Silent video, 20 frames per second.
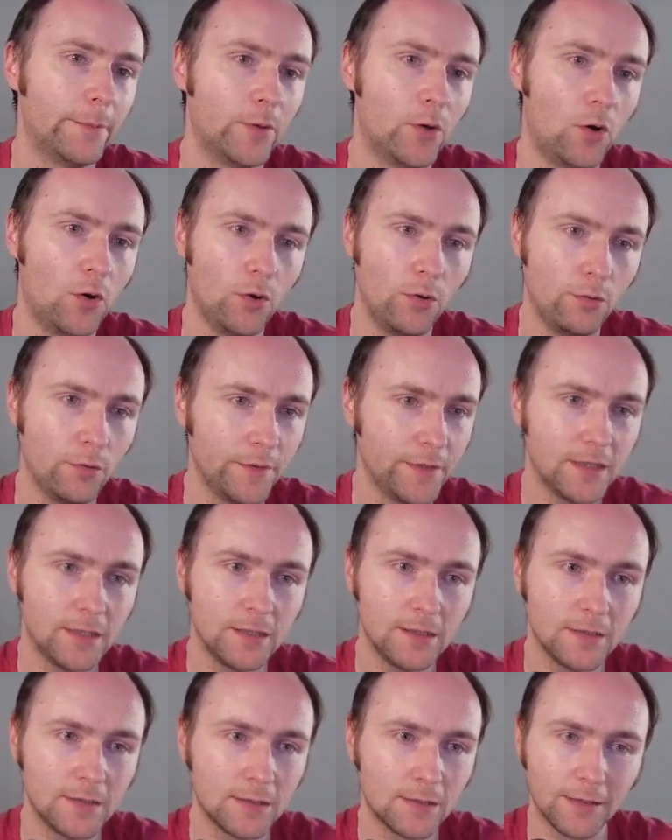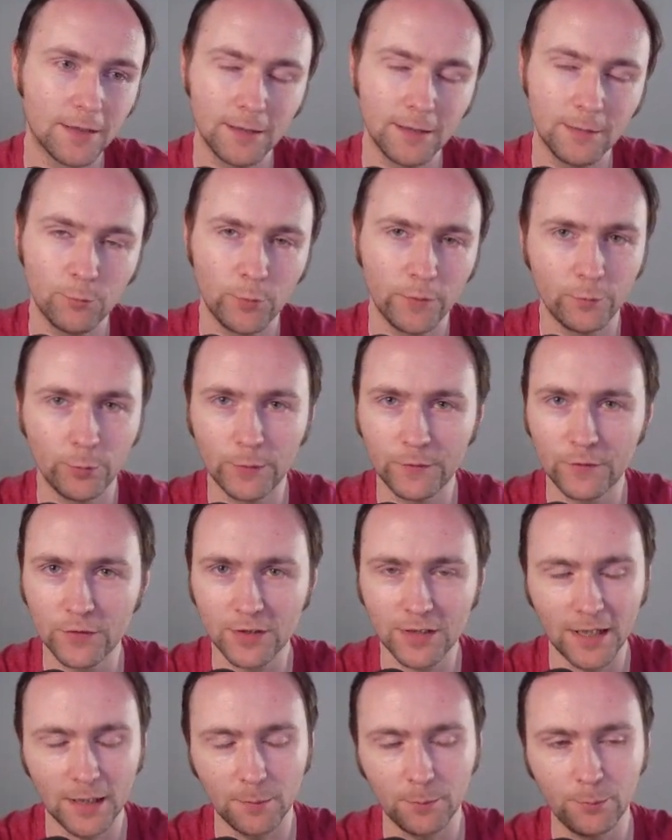All these, we've just
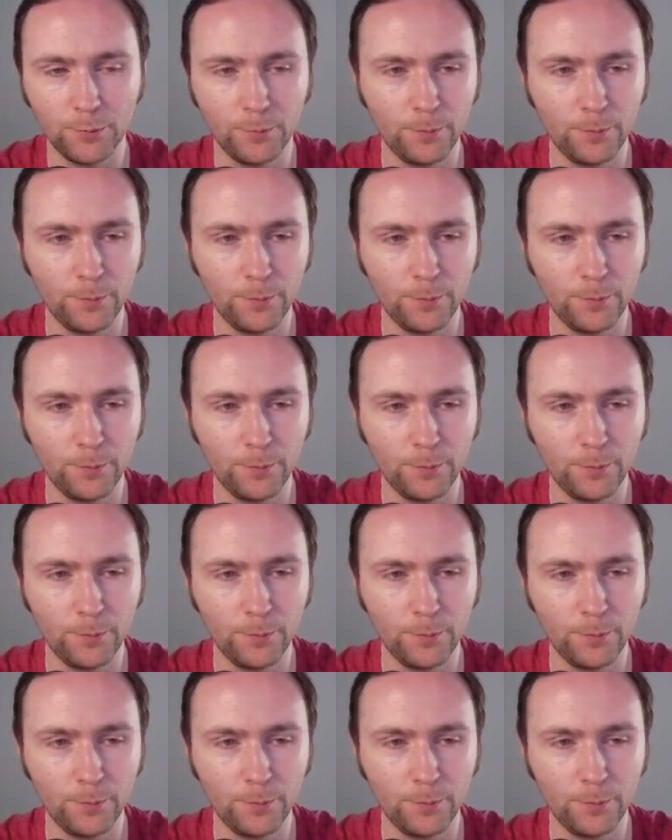kind of,